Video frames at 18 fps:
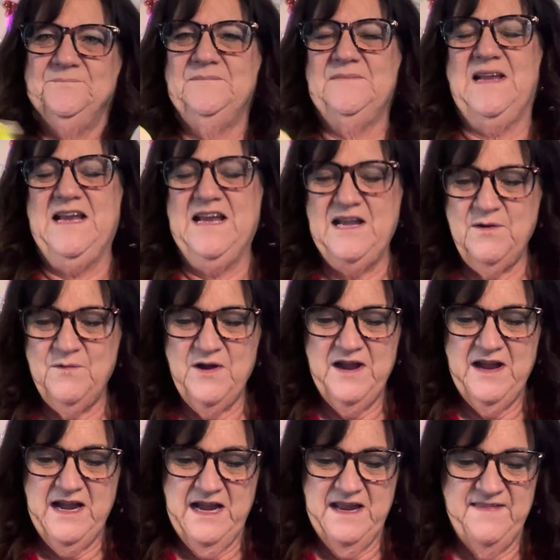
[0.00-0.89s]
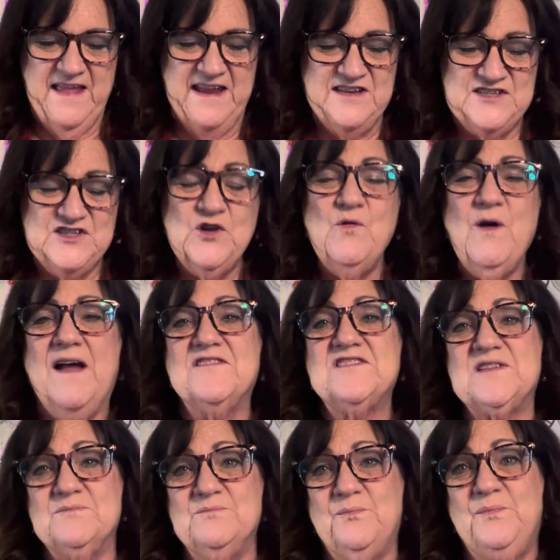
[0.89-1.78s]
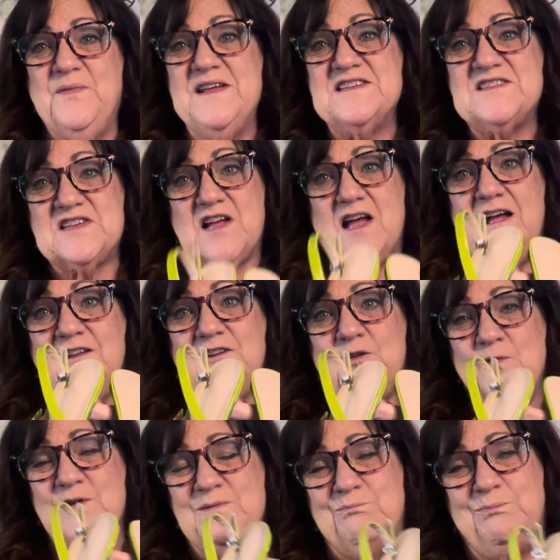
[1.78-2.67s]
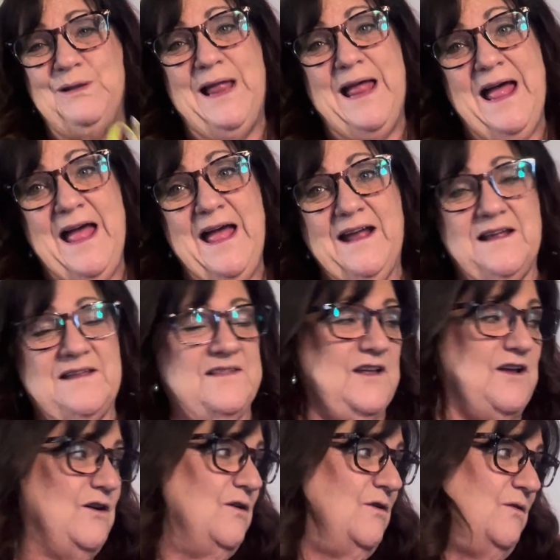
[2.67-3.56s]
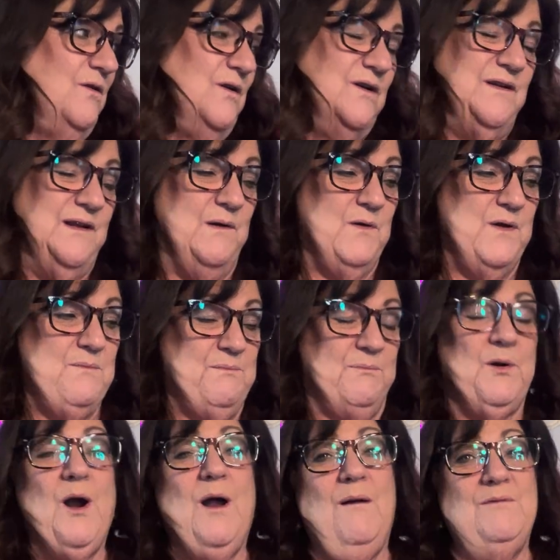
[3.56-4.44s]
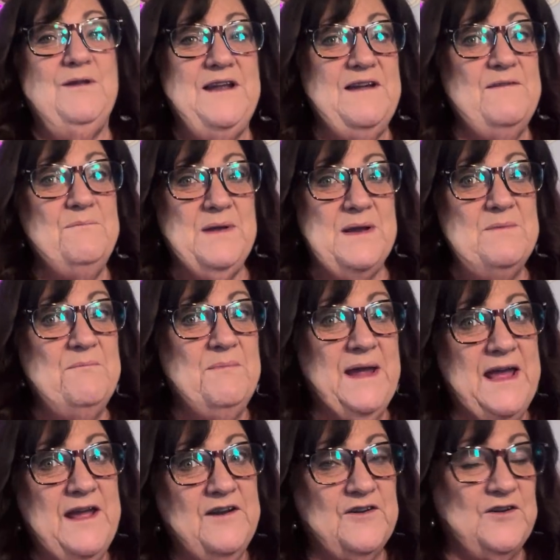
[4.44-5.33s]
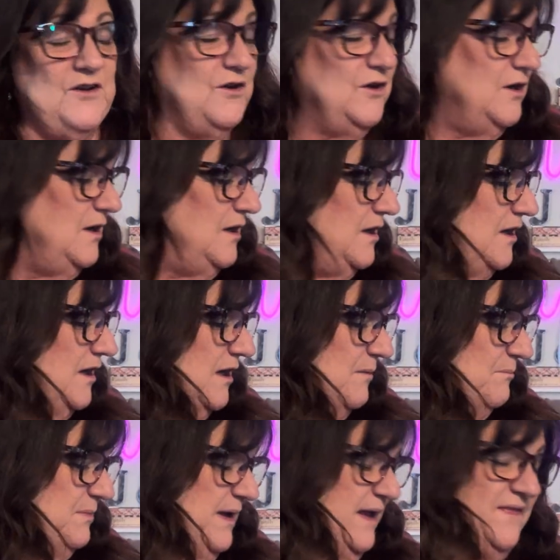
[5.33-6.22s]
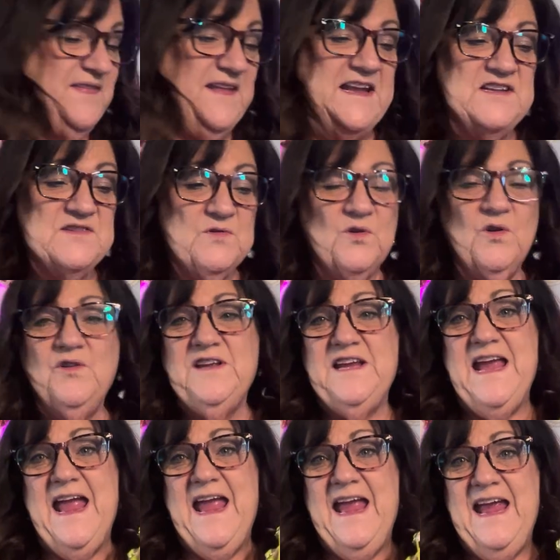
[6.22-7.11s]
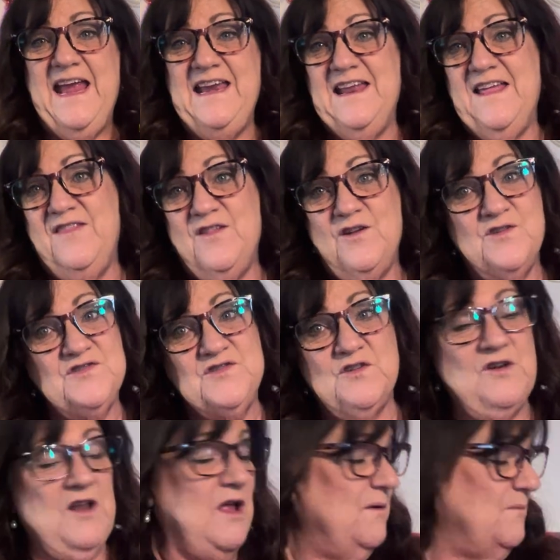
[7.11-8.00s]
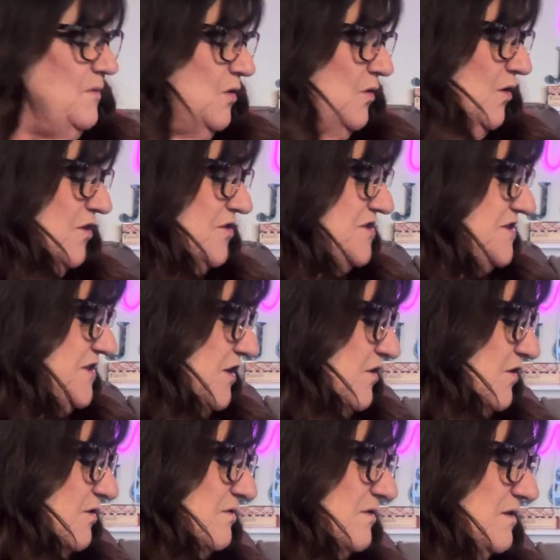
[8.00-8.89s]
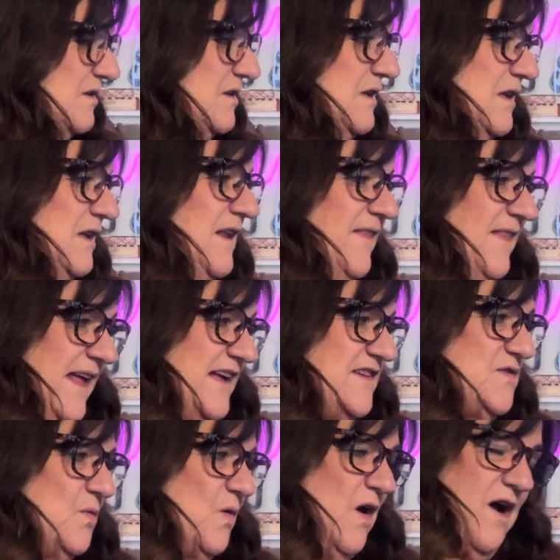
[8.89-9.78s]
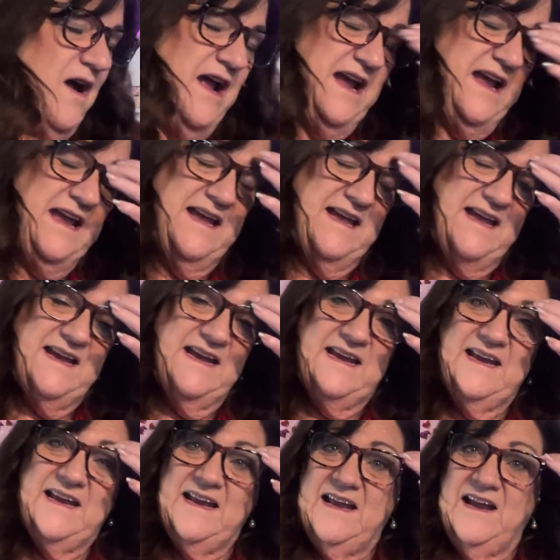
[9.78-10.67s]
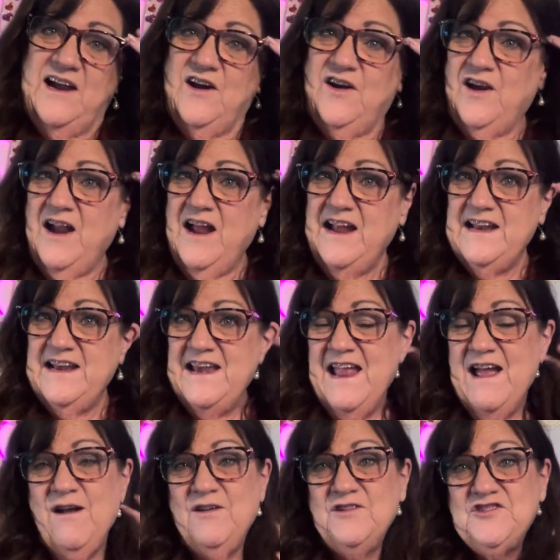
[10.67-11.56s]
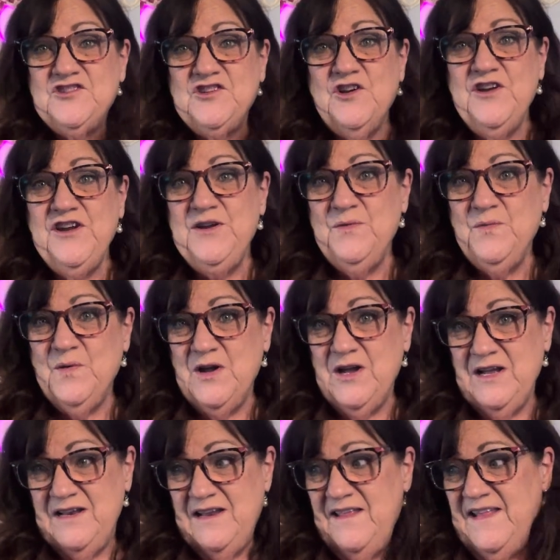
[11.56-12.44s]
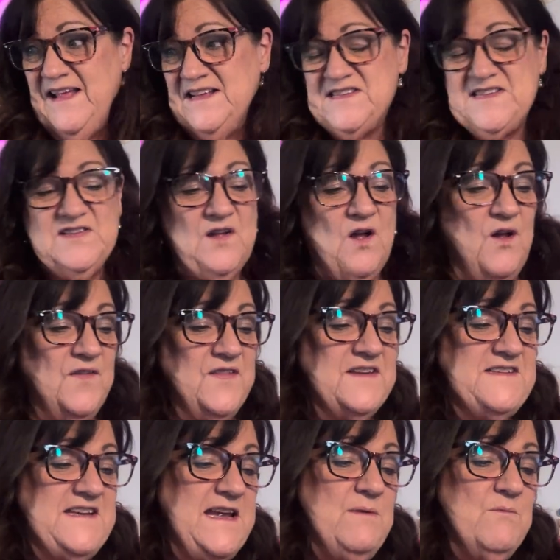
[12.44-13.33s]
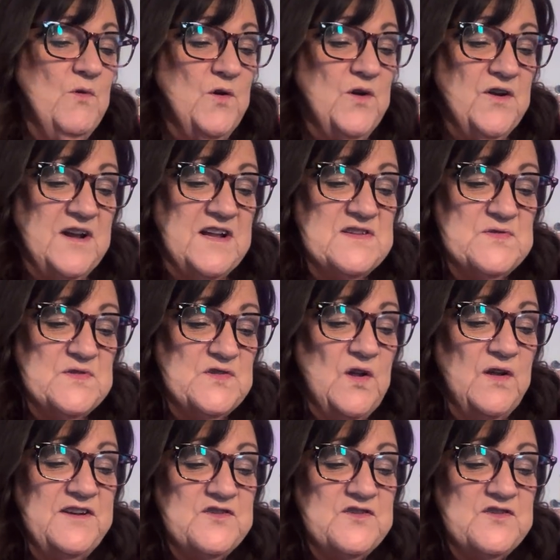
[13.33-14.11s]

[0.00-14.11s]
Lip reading: Anyway, they do have this color with black, though. That would probably have been better. But these were only $8, and those are a lot more, so that's why. All right, now I'll show you what, that's all the team order, because it was only